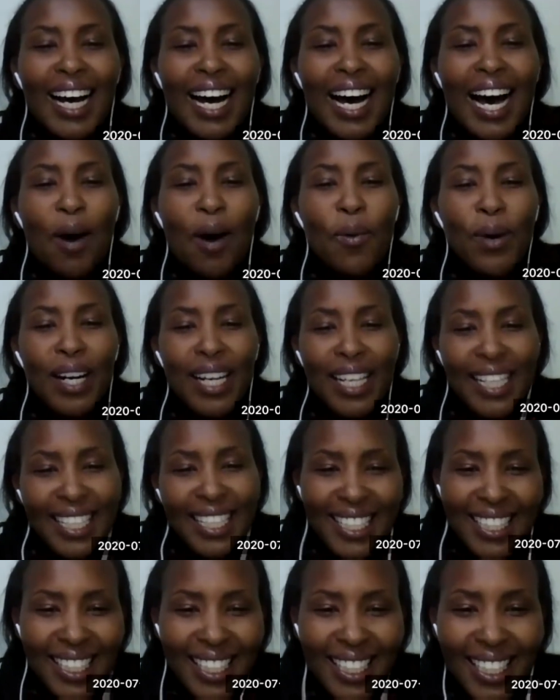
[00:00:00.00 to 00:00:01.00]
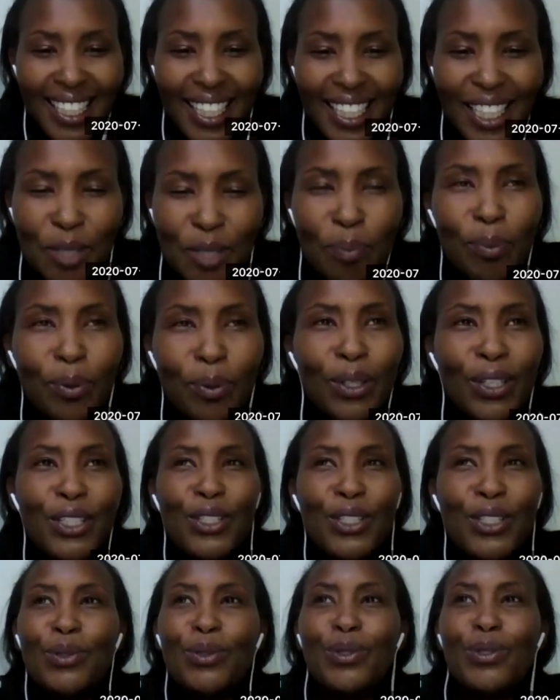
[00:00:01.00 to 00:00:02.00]
award his book
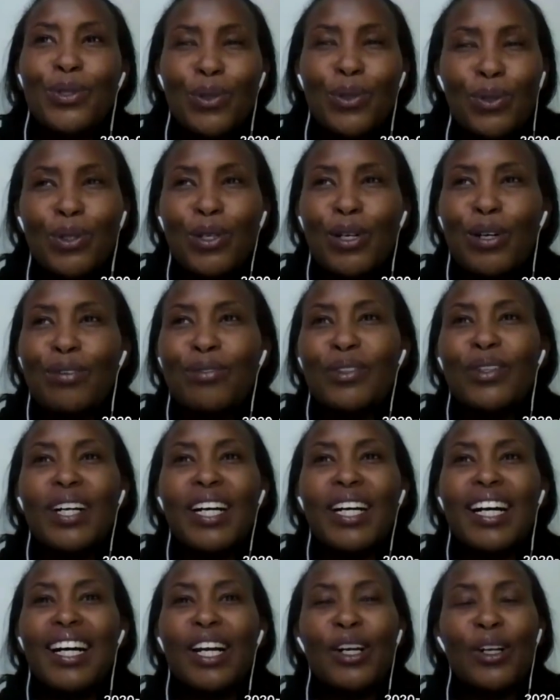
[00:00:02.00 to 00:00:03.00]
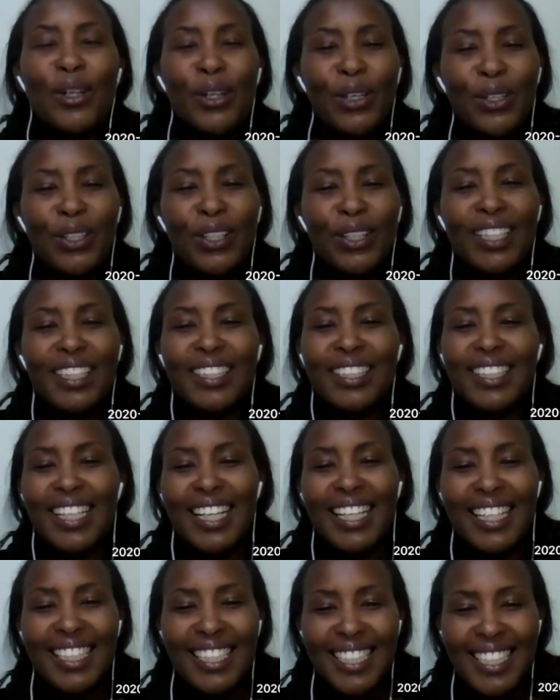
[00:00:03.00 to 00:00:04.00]
to 2 of our loyal
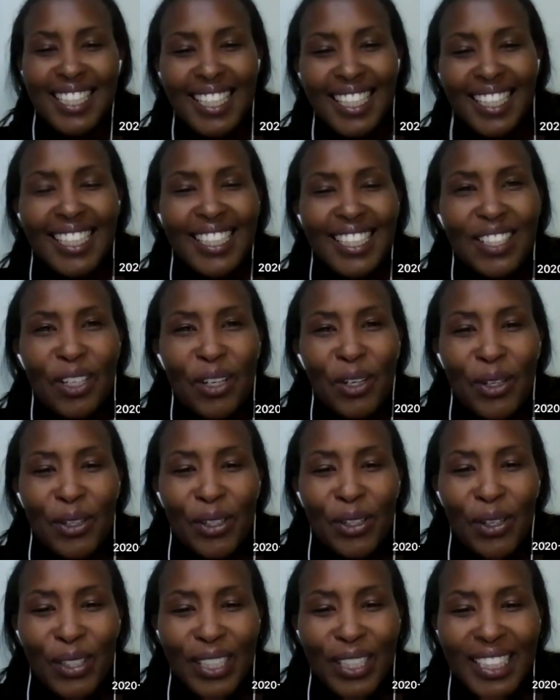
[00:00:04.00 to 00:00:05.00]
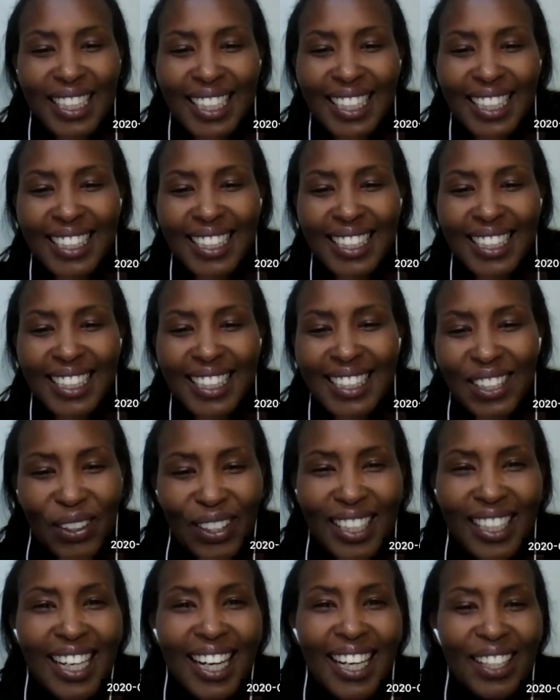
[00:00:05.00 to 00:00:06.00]
listeners or audience,
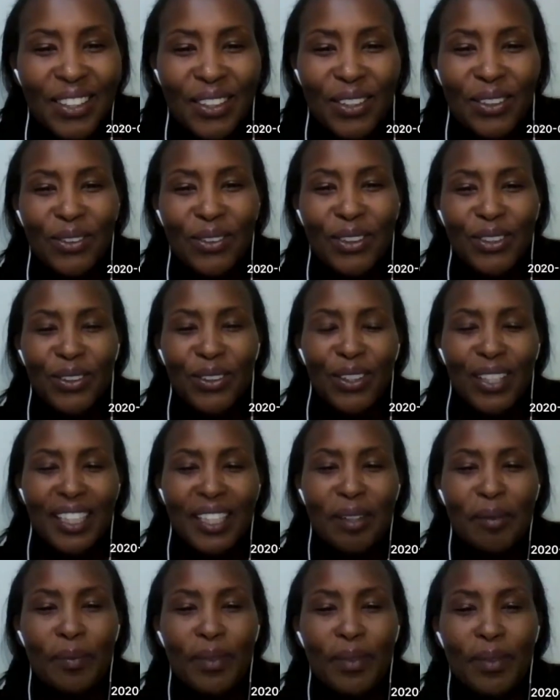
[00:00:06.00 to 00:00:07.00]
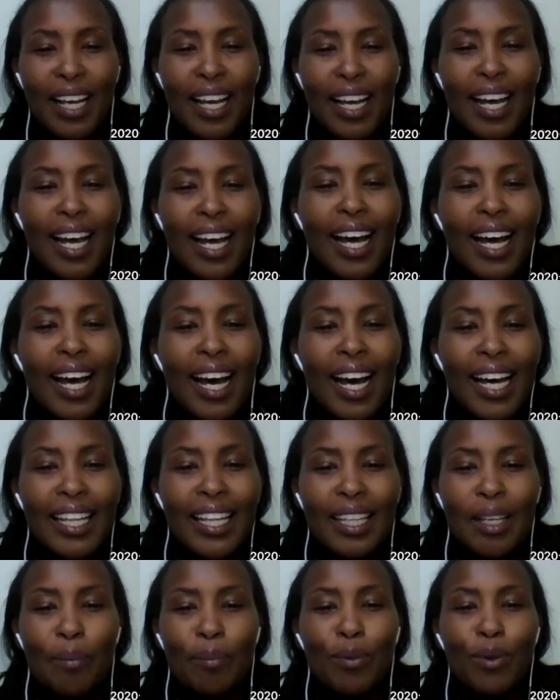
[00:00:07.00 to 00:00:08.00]
or I don't know what to call them.
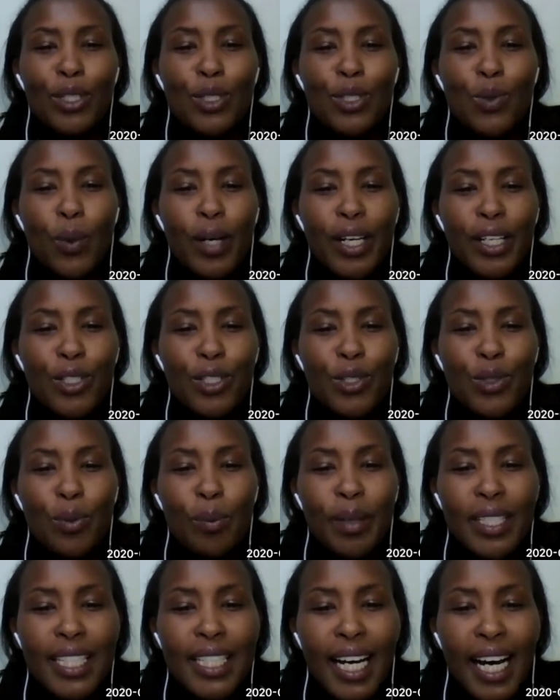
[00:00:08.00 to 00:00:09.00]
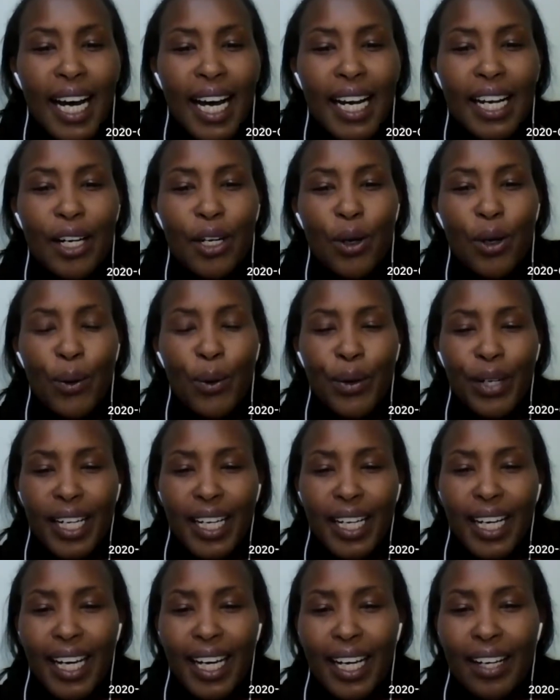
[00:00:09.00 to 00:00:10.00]
And the books went to Mr. Alan
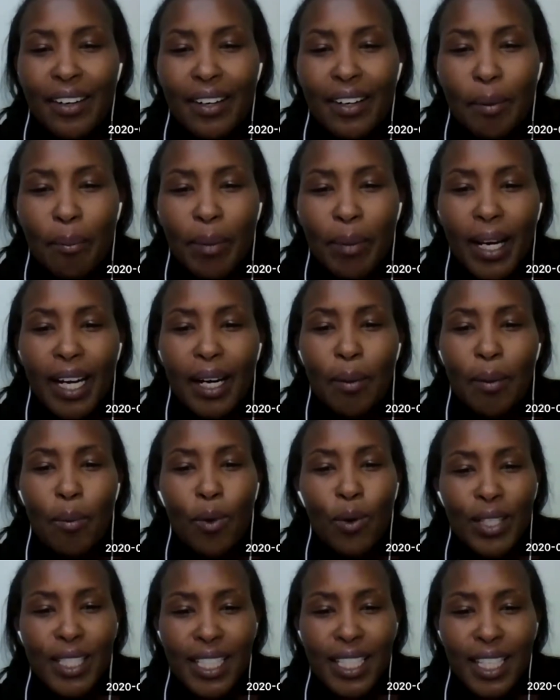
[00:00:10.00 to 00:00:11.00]
Origa and Rebecca Mose.